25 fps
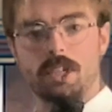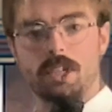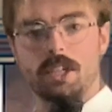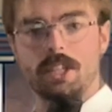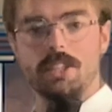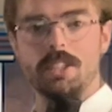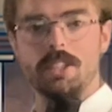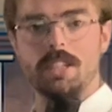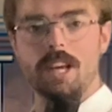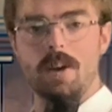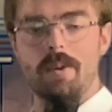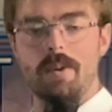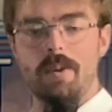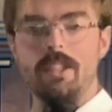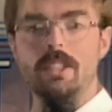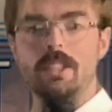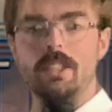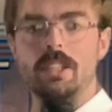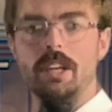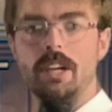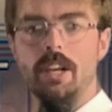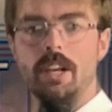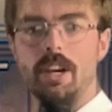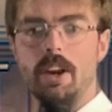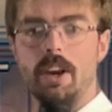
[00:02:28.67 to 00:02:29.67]
changes that we
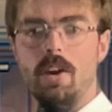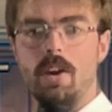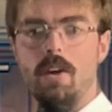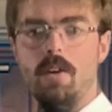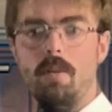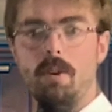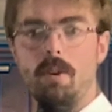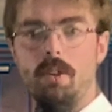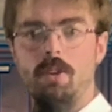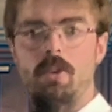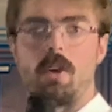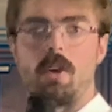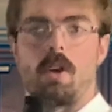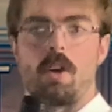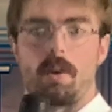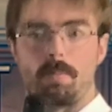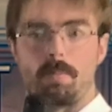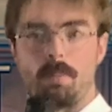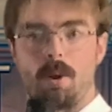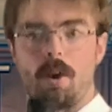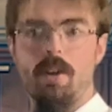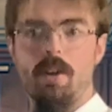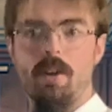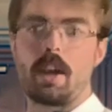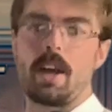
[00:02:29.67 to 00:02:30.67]
see here with chronic
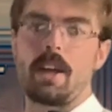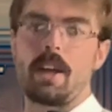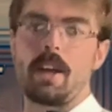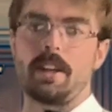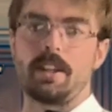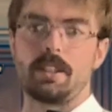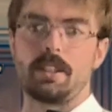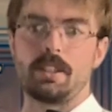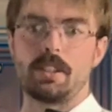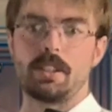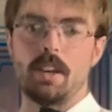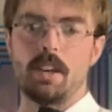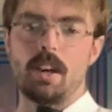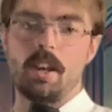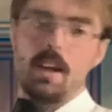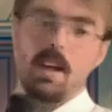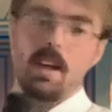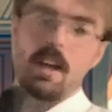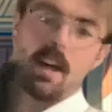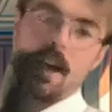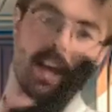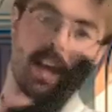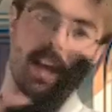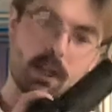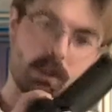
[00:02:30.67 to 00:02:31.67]
bronchitis.
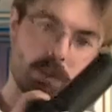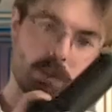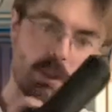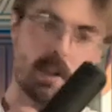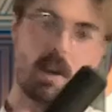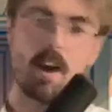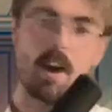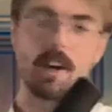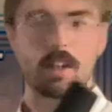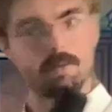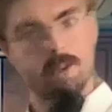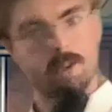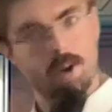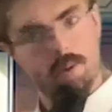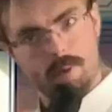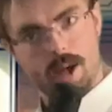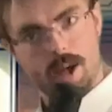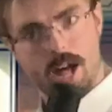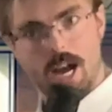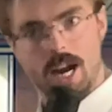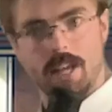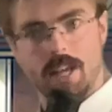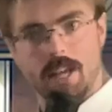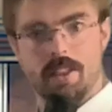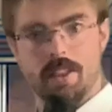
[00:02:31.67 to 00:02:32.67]
As we talked about
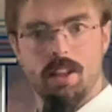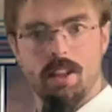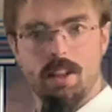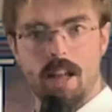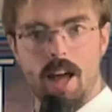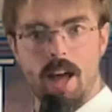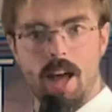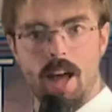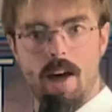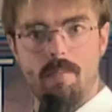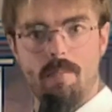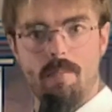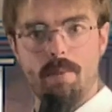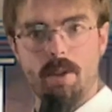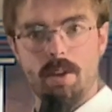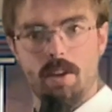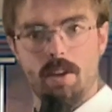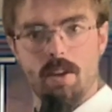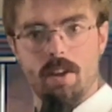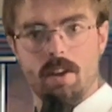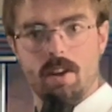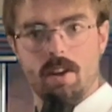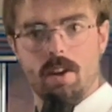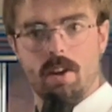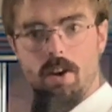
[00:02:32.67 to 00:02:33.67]
back at the lab
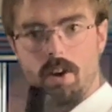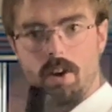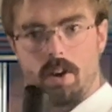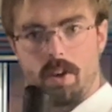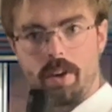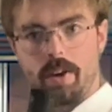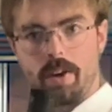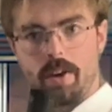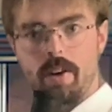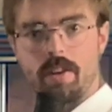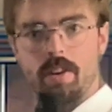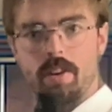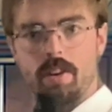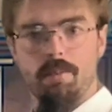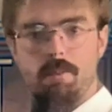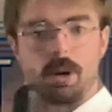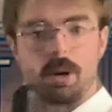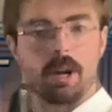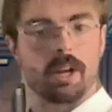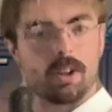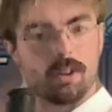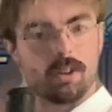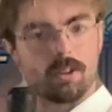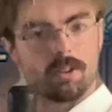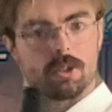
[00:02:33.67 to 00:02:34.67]
earlier, the
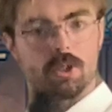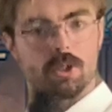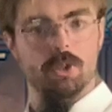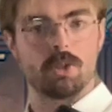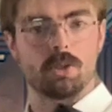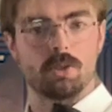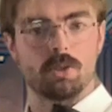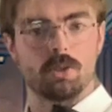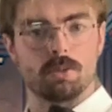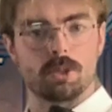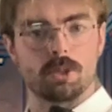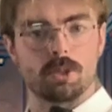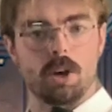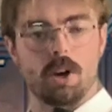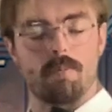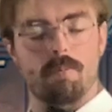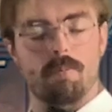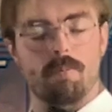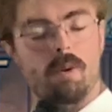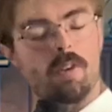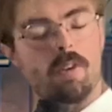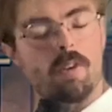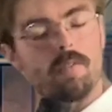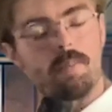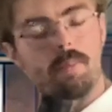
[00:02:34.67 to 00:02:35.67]
brachial tubes are
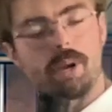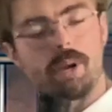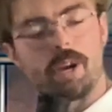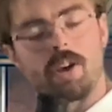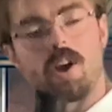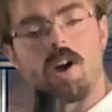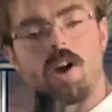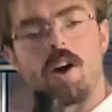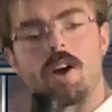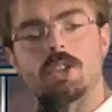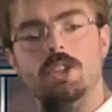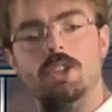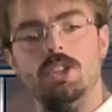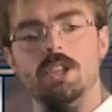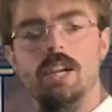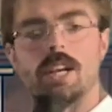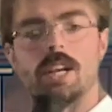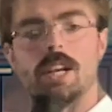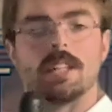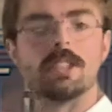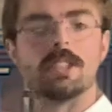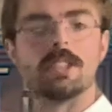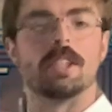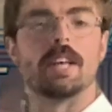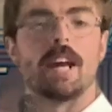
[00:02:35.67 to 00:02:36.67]
important for bringing oxygen
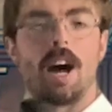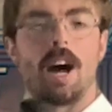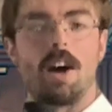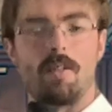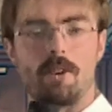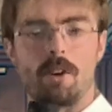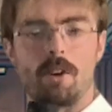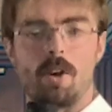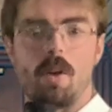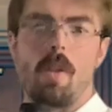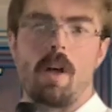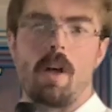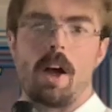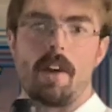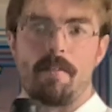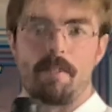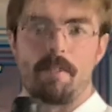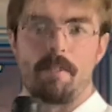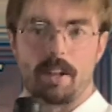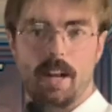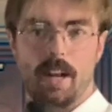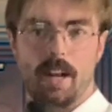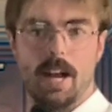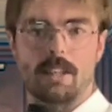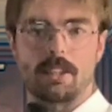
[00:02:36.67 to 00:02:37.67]
into the alveoli
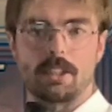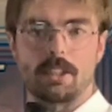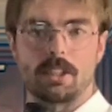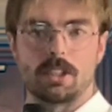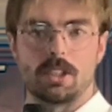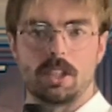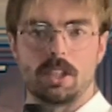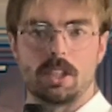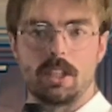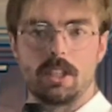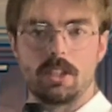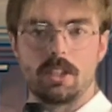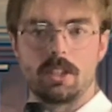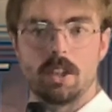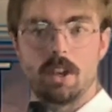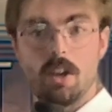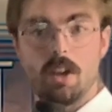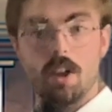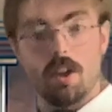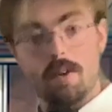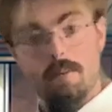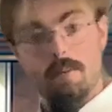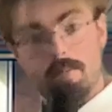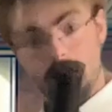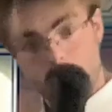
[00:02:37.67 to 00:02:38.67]
for gas exchange.
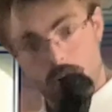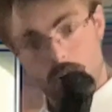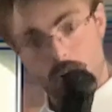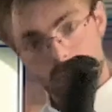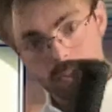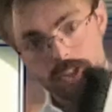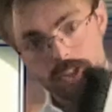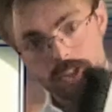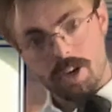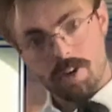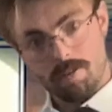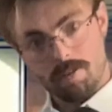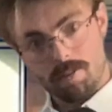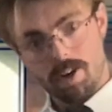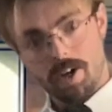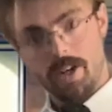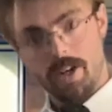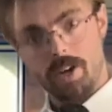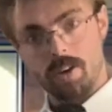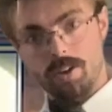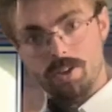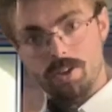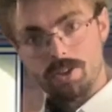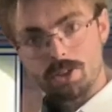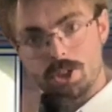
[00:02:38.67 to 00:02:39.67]
Those there
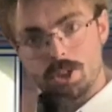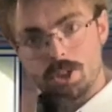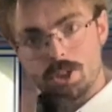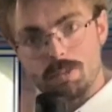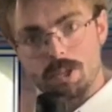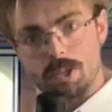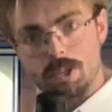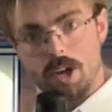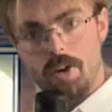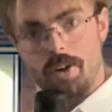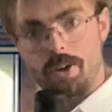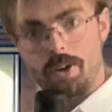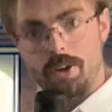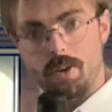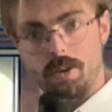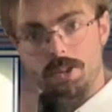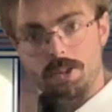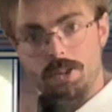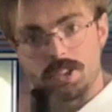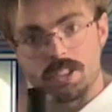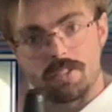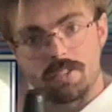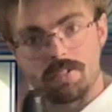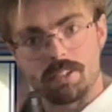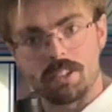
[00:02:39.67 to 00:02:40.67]
brachial tubes undergo
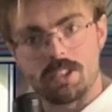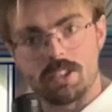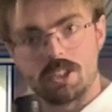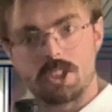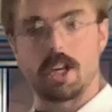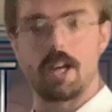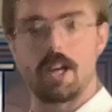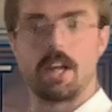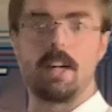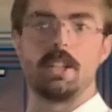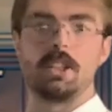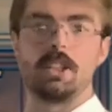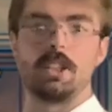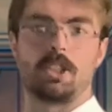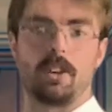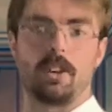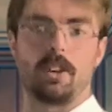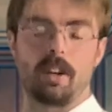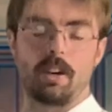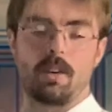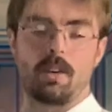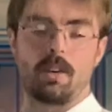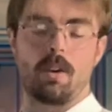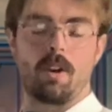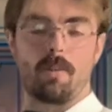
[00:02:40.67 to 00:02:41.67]
significant change
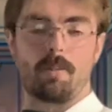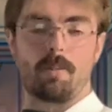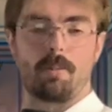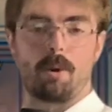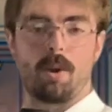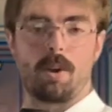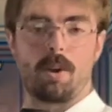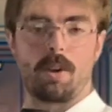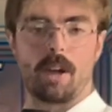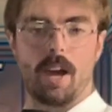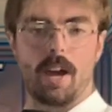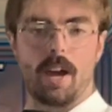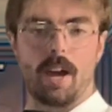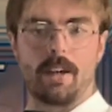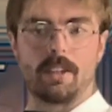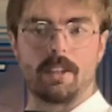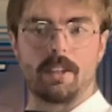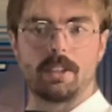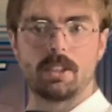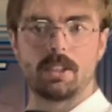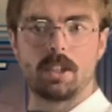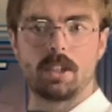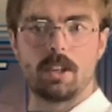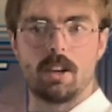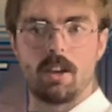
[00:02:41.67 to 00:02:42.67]
during chronic
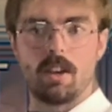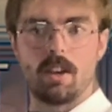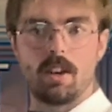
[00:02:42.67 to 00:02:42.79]
bronchitis.